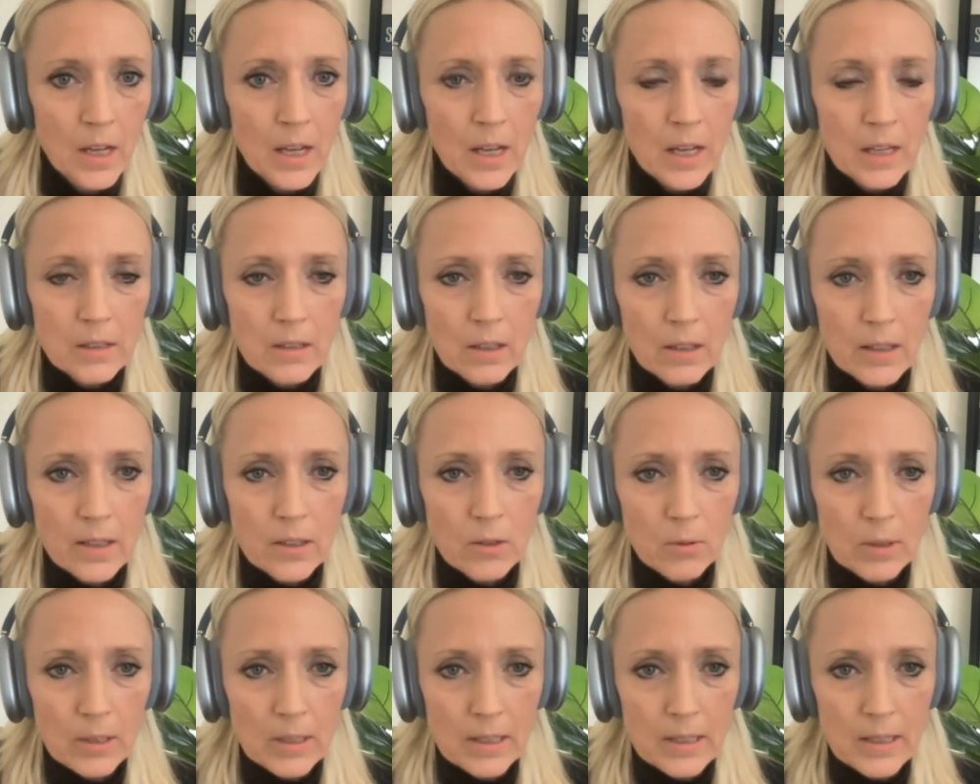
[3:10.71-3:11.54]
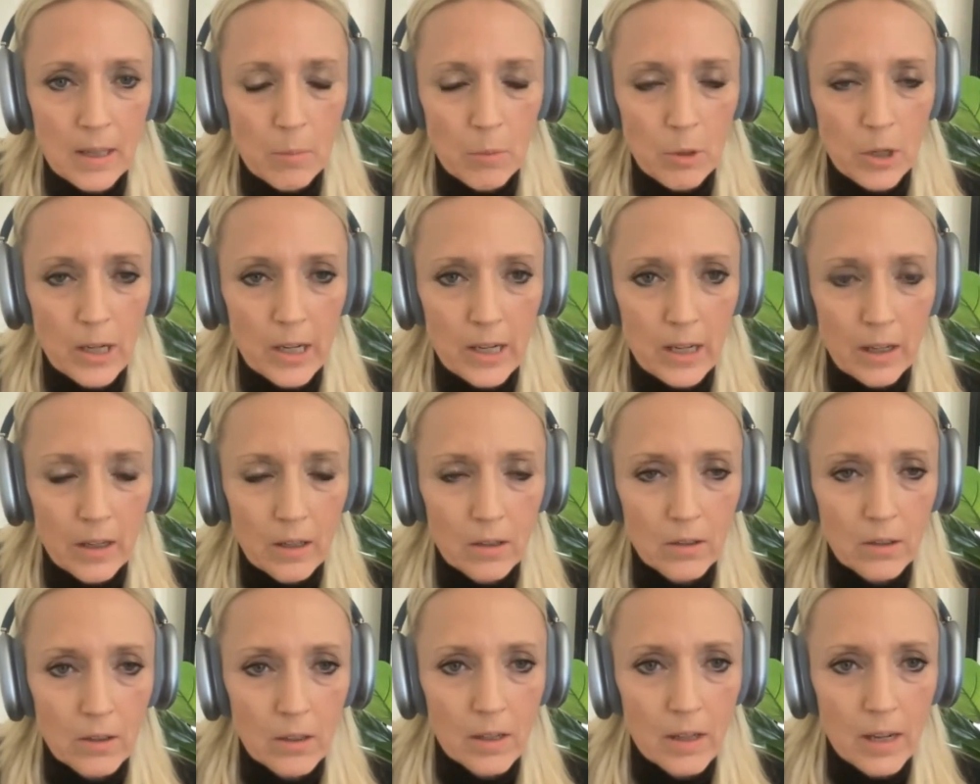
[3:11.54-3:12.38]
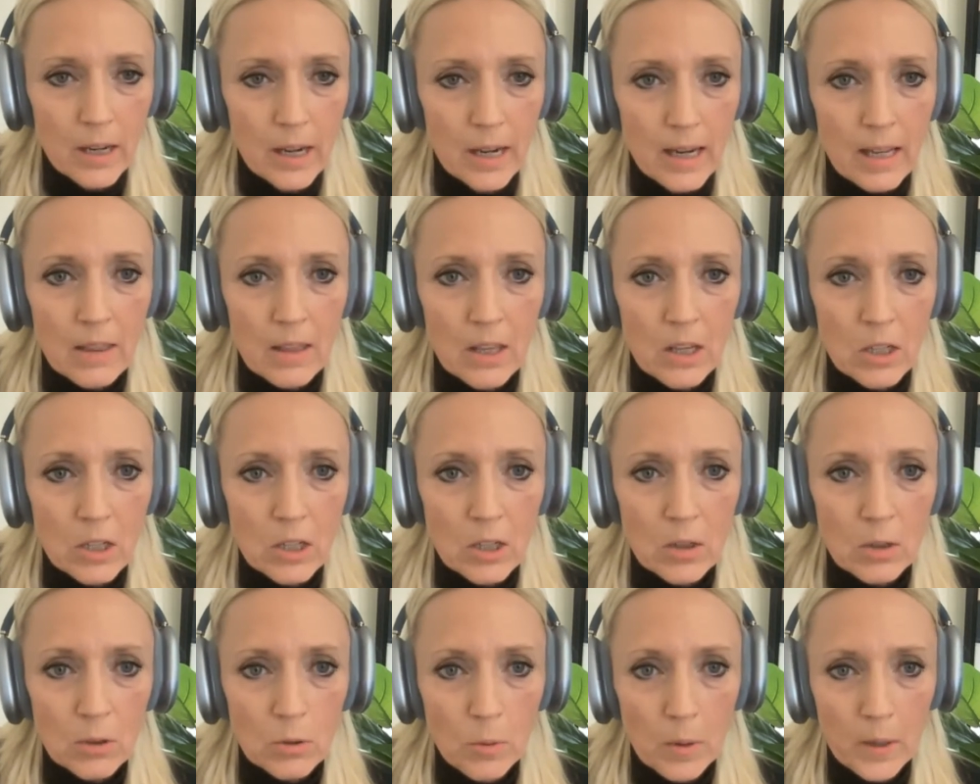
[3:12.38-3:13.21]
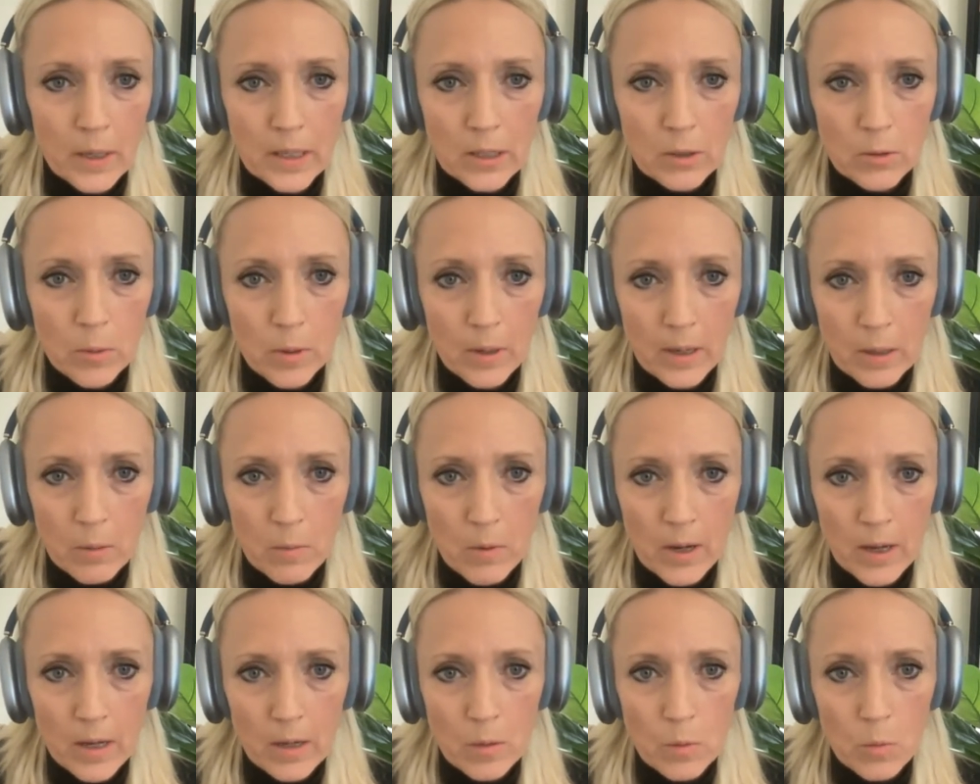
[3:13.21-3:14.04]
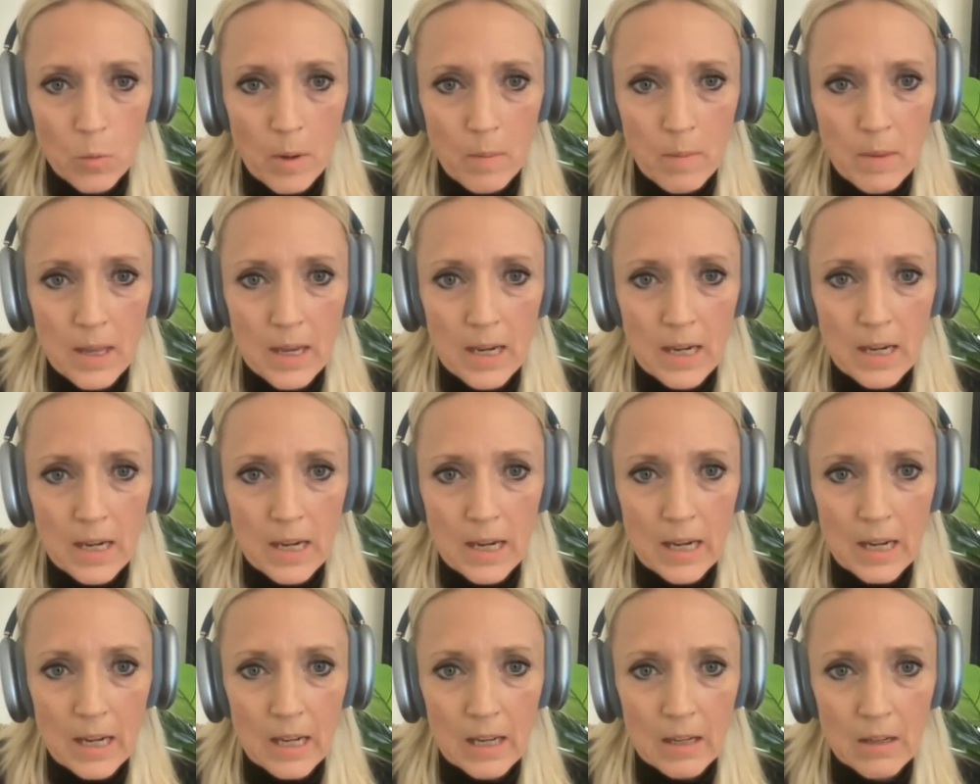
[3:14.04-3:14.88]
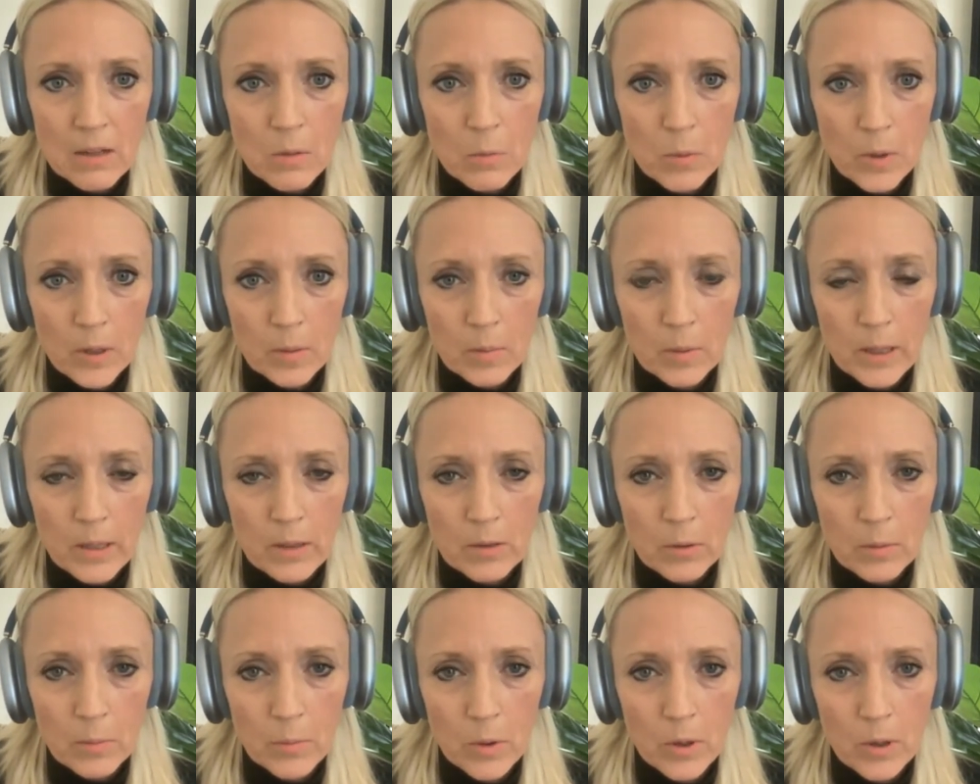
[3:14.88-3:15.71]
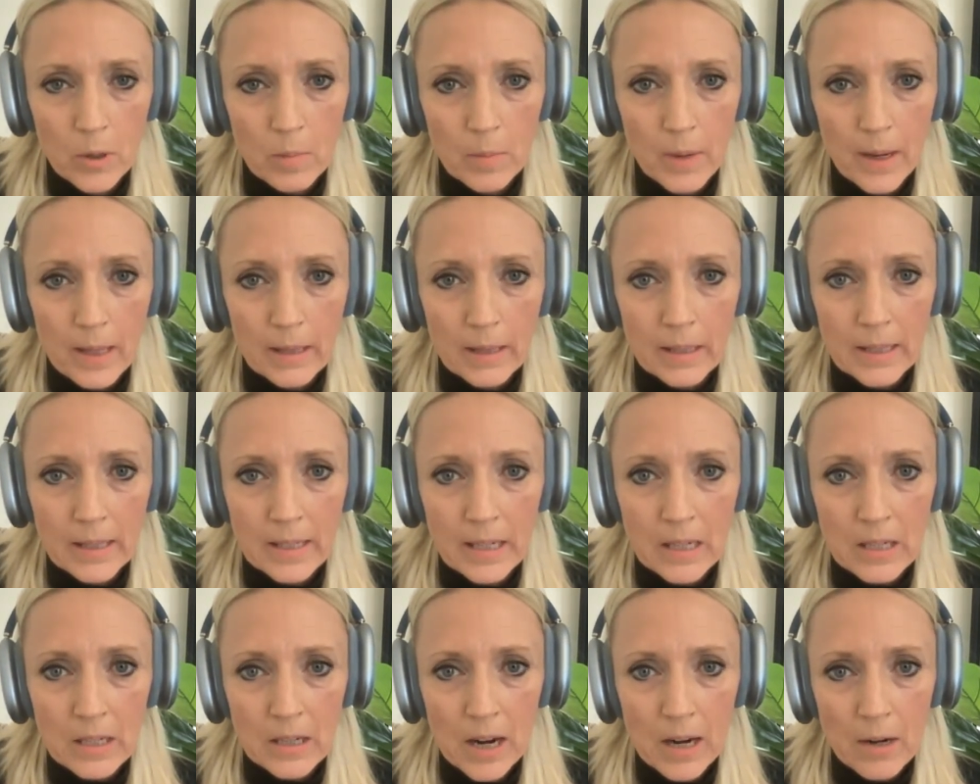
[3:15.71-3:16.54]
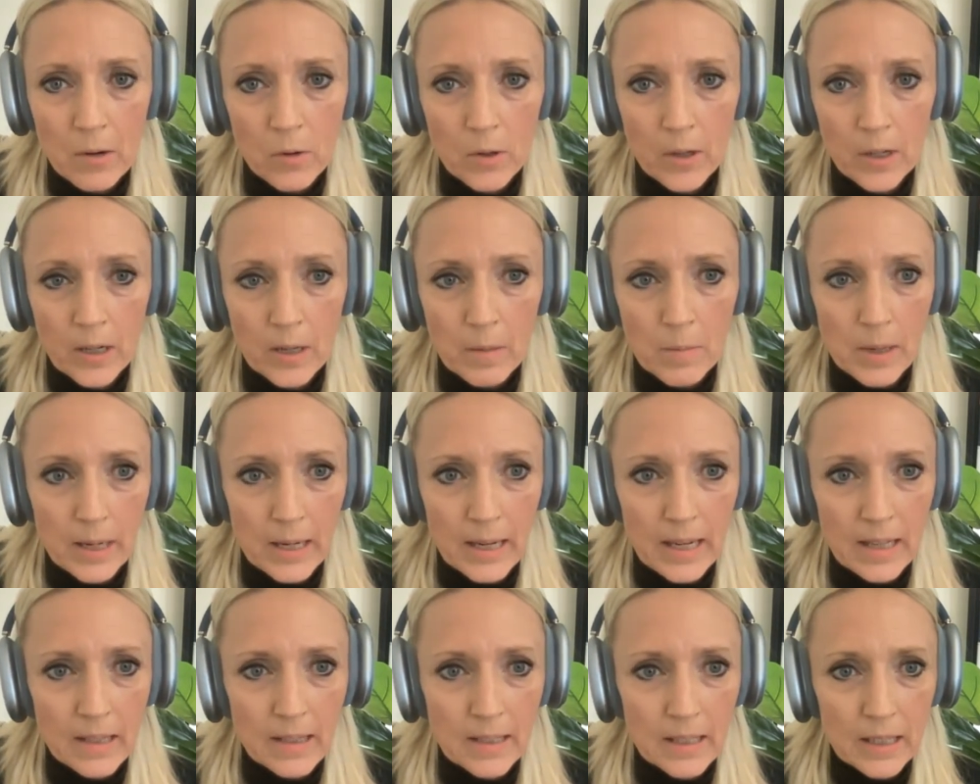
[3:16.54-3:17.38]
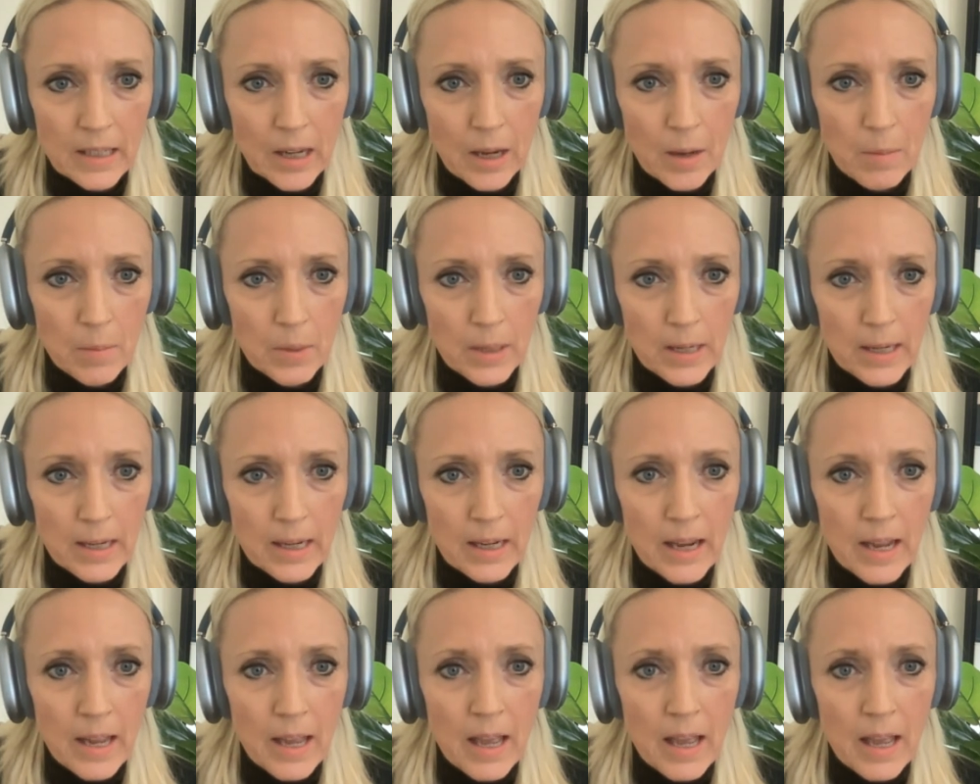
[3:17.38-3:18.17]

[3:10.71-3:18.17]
So let's read the summary here. In the new 2021 Women in the Workplace report by leanin.org and McKinsey Company,